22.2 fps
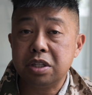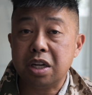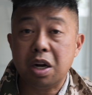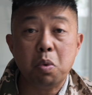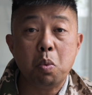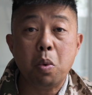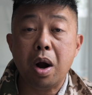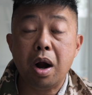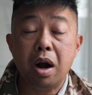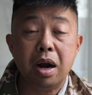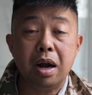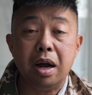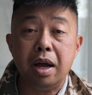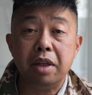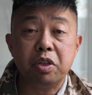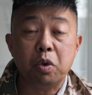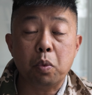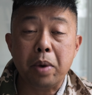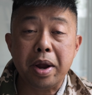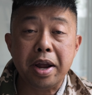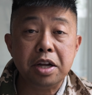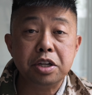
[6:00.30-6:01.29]
that I wear at
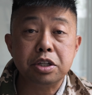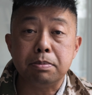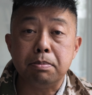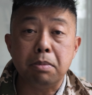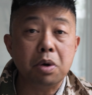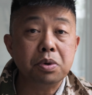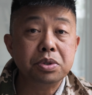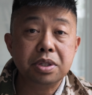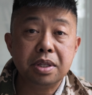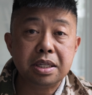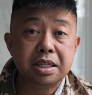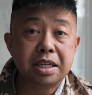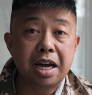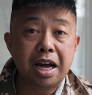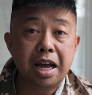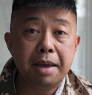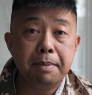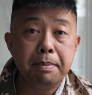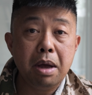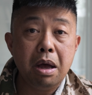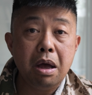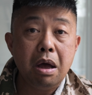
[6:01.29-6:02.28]
the range most of the
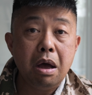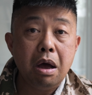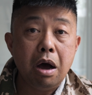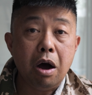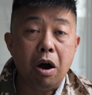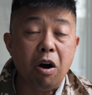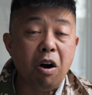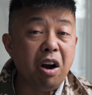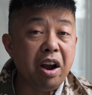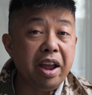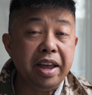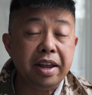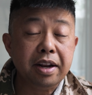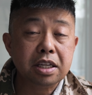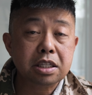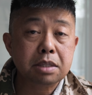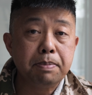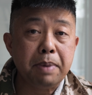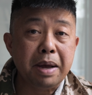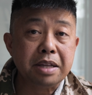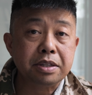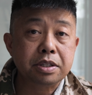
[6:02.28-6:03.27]
time are
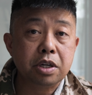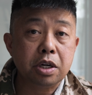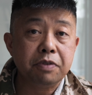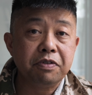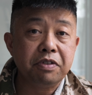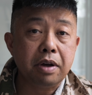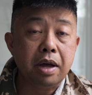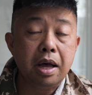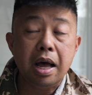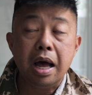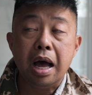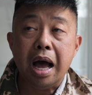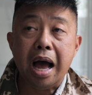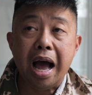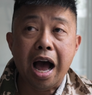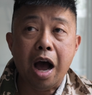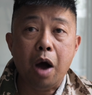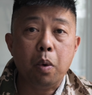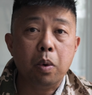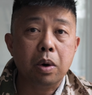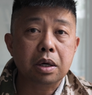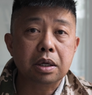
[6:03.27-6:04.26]
inexpensive
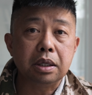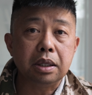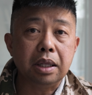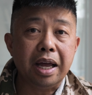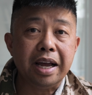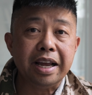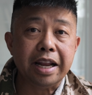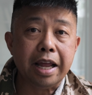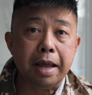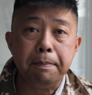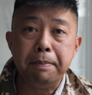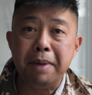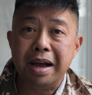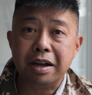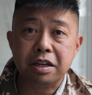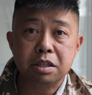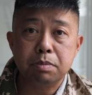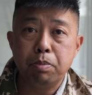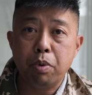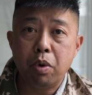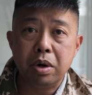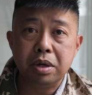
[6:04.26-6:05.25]
Howard Leight Impact
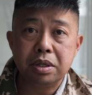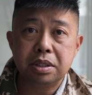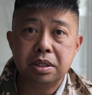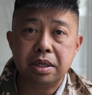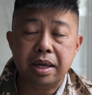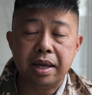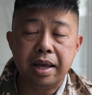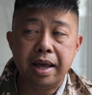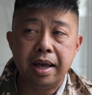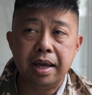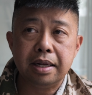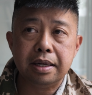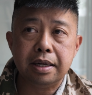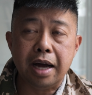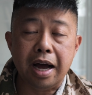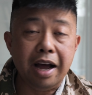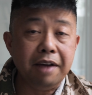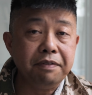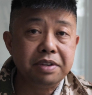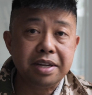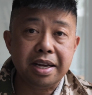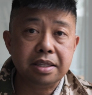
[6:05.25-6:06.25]
Sports. And
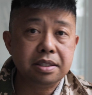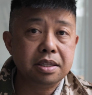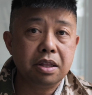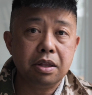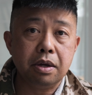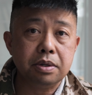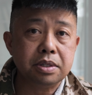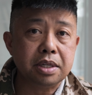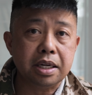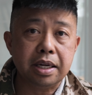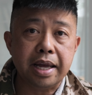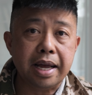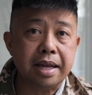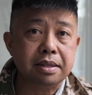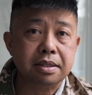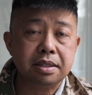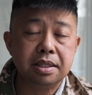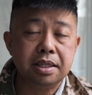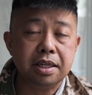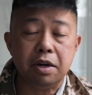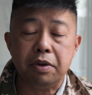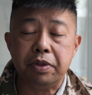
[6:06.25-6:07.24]
I've tested those
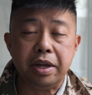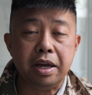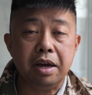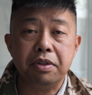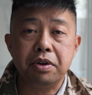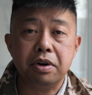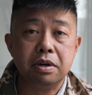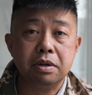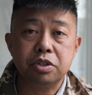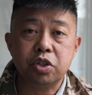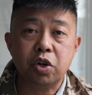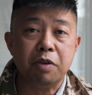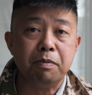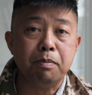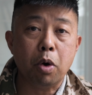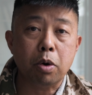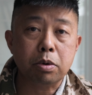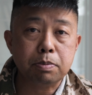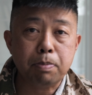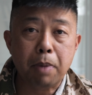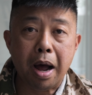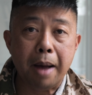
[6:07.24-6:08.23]
against you know the other sort of
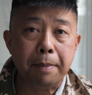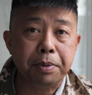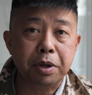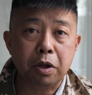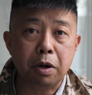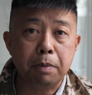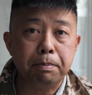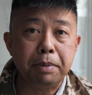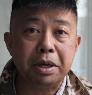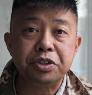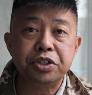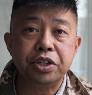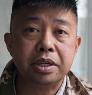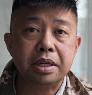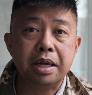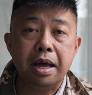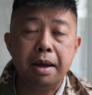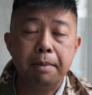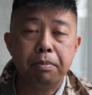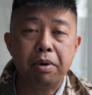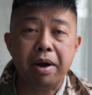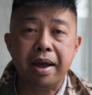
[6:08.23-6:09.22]
most popular budget
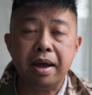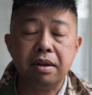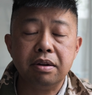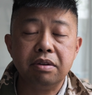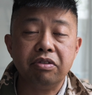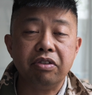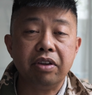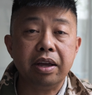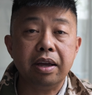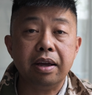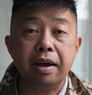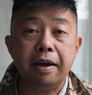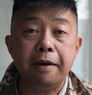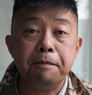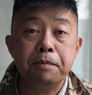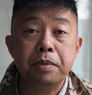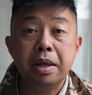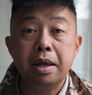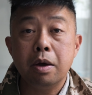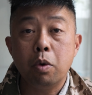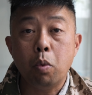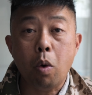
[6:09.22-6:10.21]
brand, the uh,
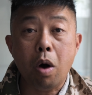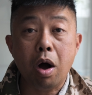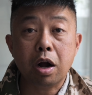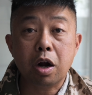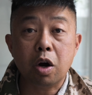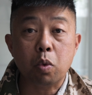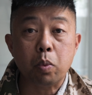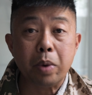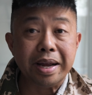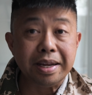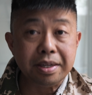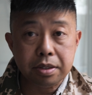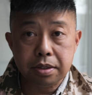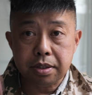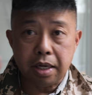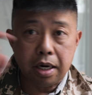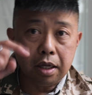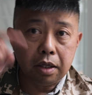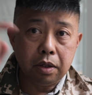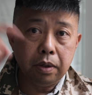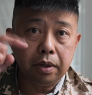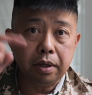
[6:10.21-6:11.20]
Walker Razors.
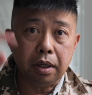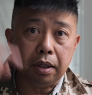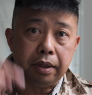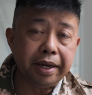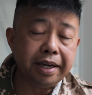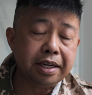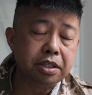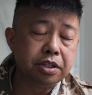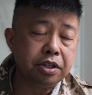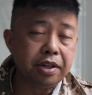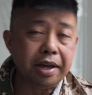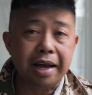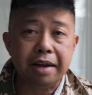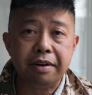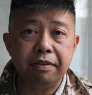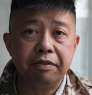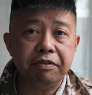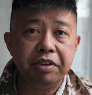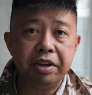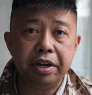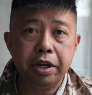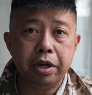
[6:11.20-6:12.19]
And I'll include a link to that
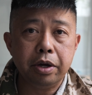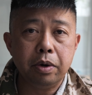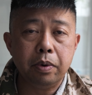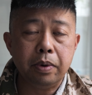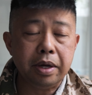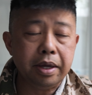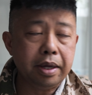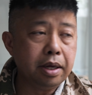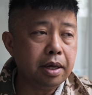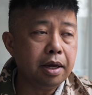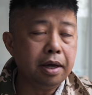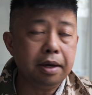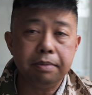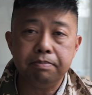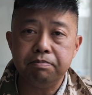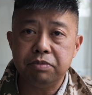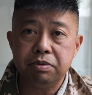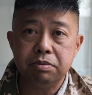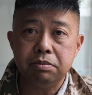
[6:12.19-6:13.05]
video. Uh,